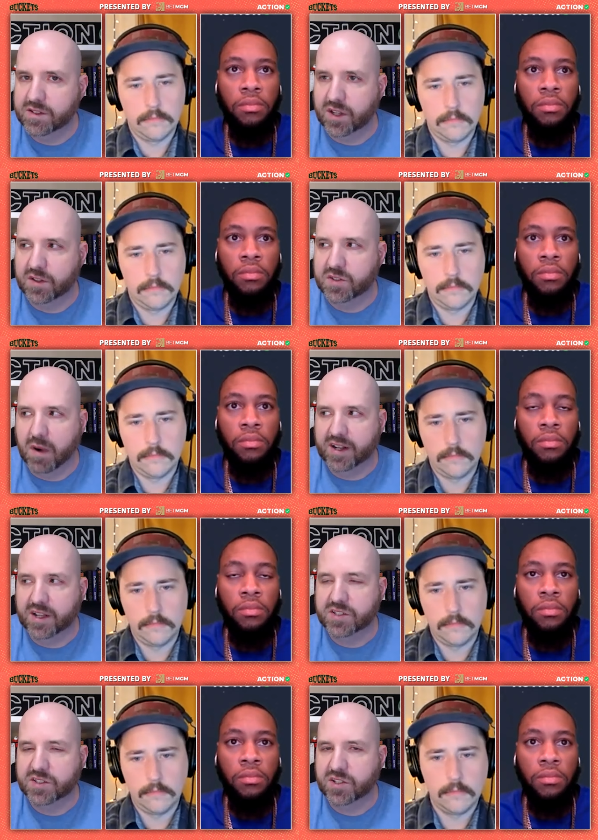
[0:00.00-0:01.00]
Speaker 1: Suns
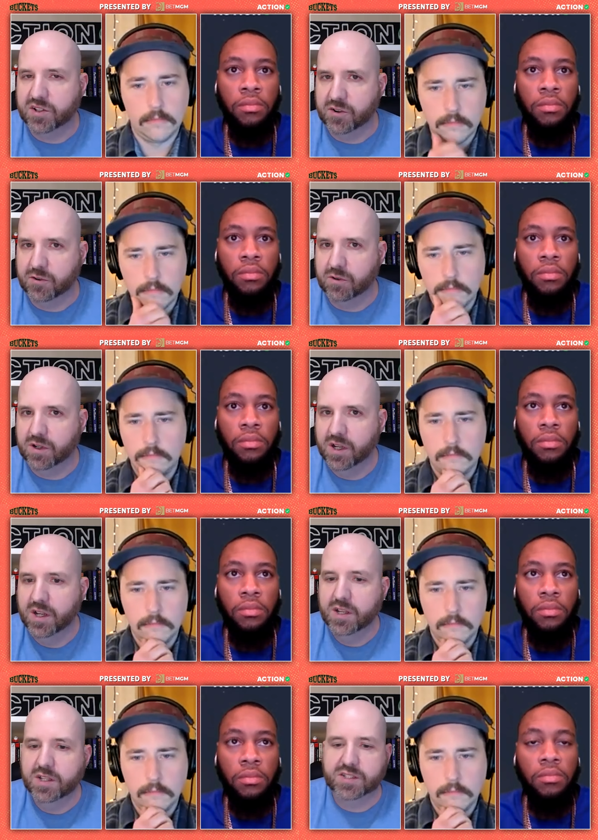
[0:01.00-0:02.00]
minus two,
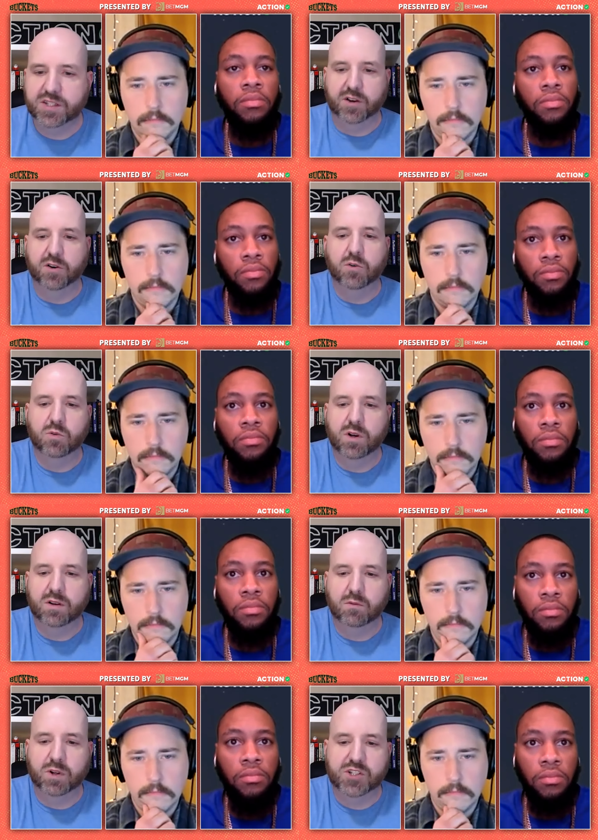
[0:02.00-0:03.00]
so
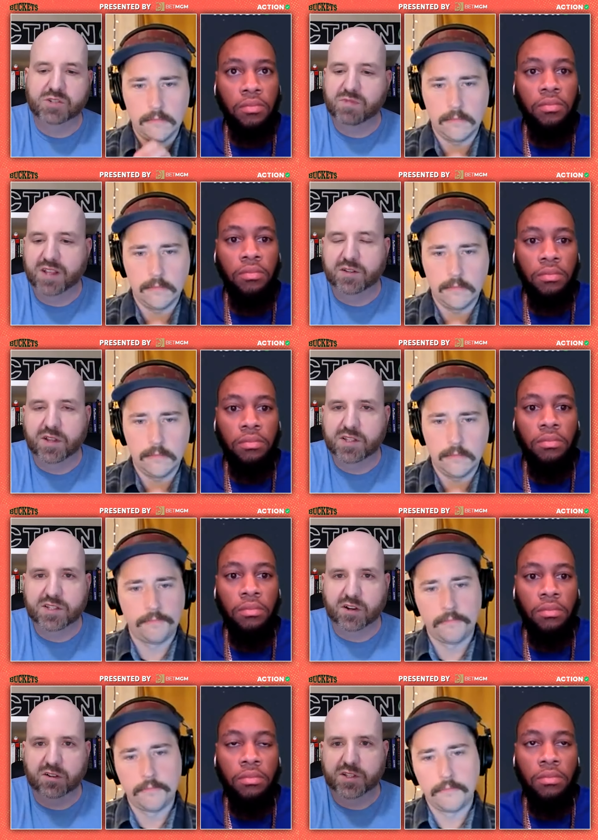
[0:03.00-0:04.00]
which isn't
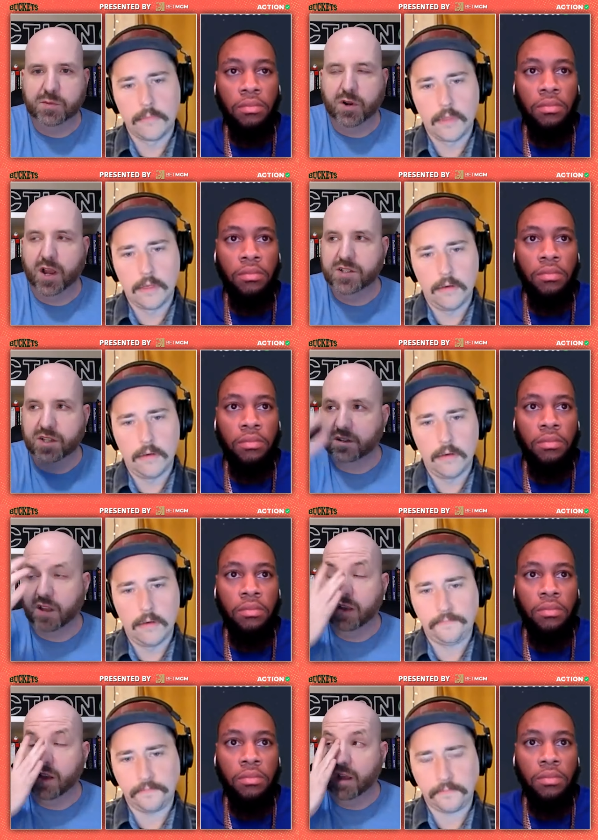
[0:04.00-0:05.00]
necessarily surprising.
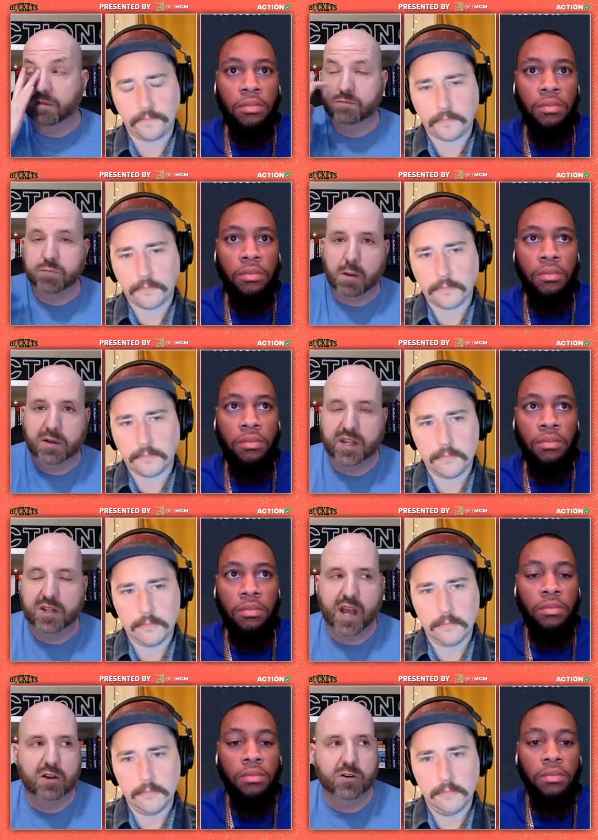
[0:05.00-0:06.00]
I, I probably need to
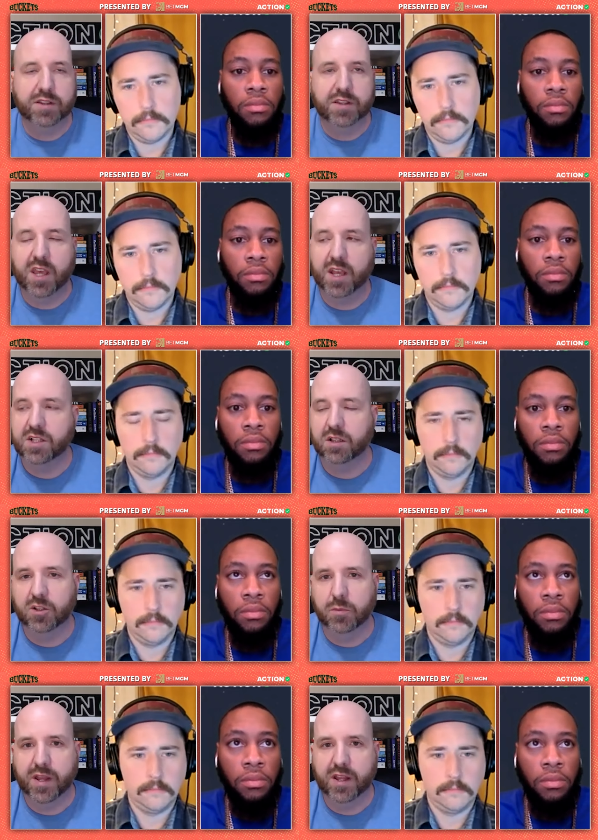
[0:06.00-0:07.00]
downgrade the Kings a
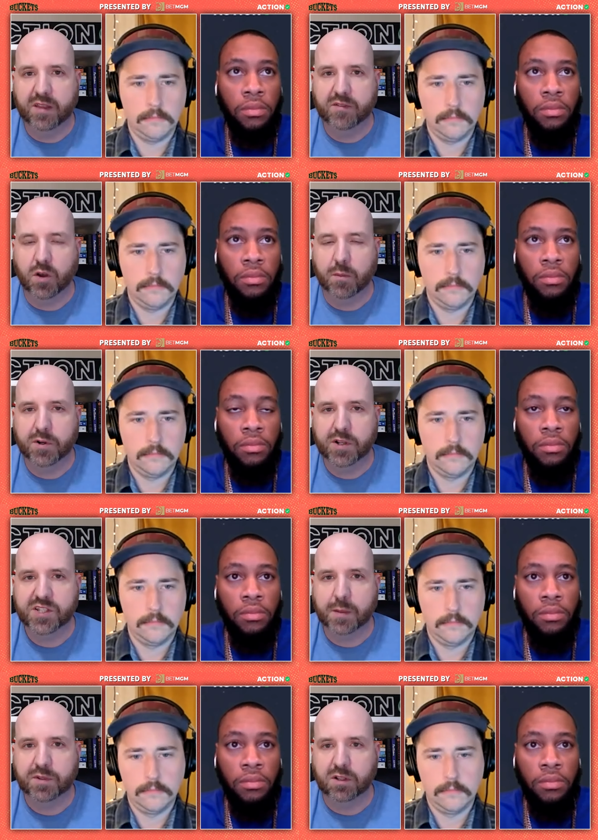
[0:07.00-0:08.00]
little bit, even though I'm pretty
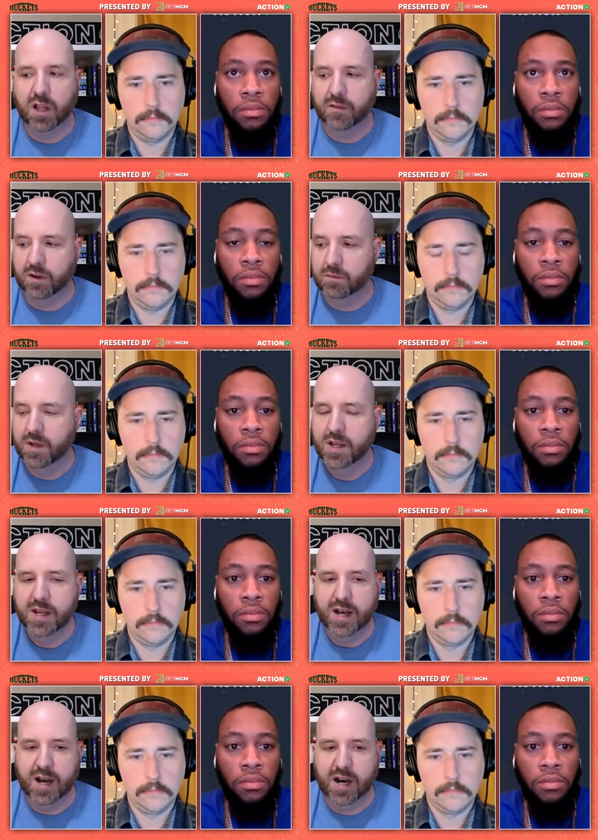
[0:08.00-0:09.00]
skeptical of them.
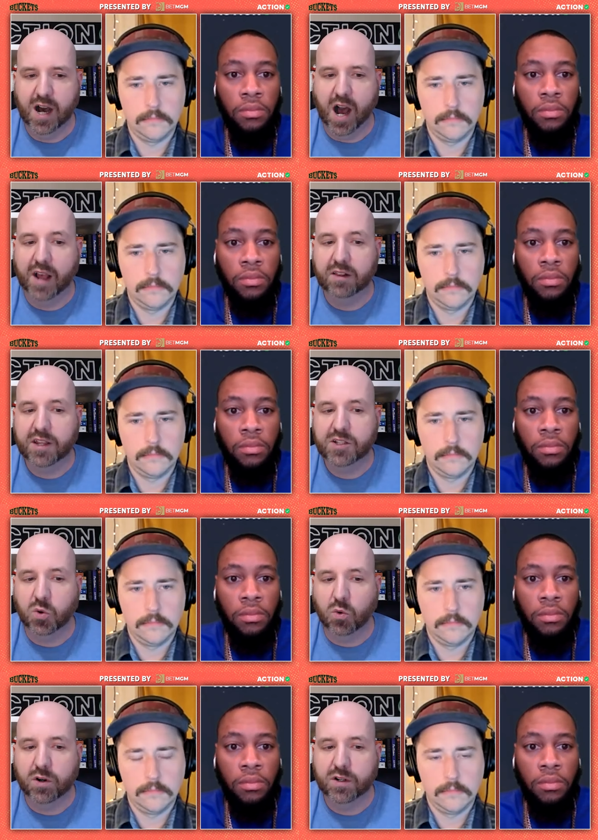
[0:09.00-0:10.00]
Uh, I lean
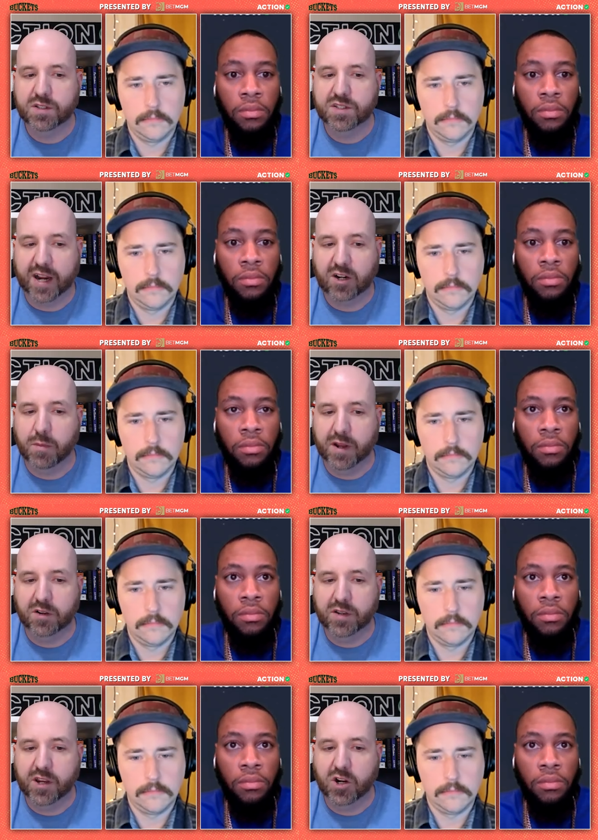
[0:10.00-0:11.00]
towards
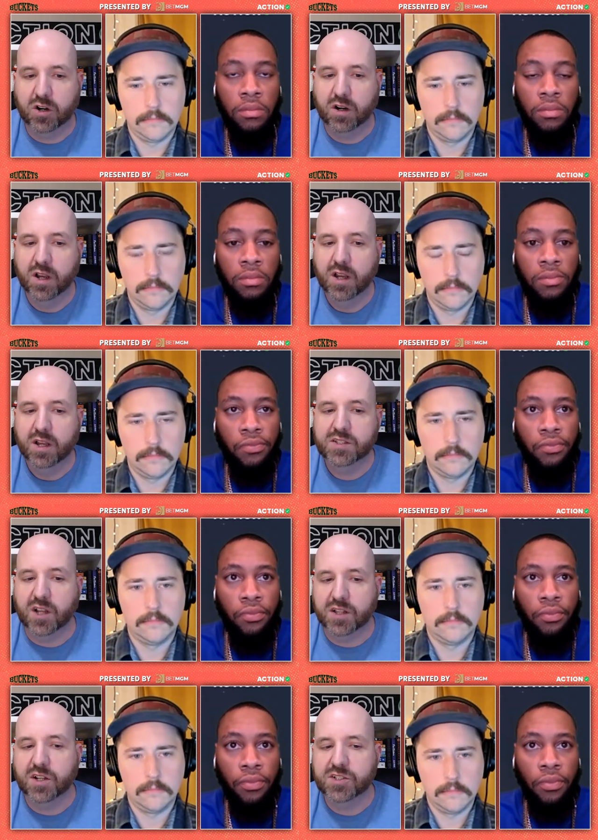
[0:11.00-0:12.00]
Sacramento here.
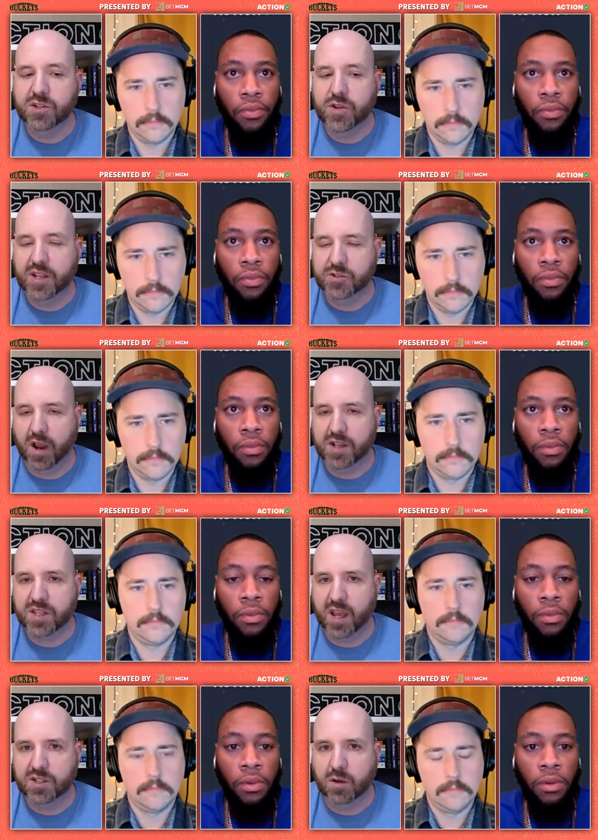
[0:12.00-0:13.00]
Suns on two days rest,
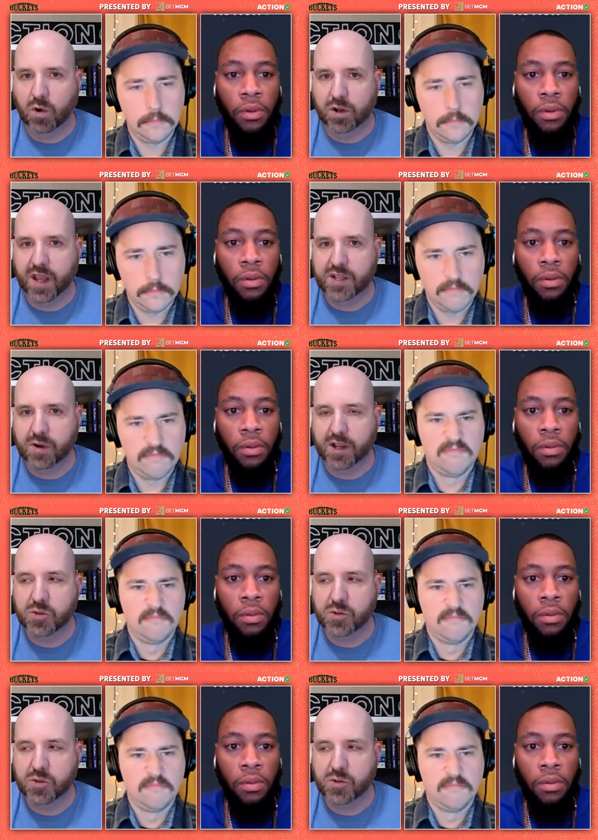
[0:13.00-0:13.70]
Kings on one day's rest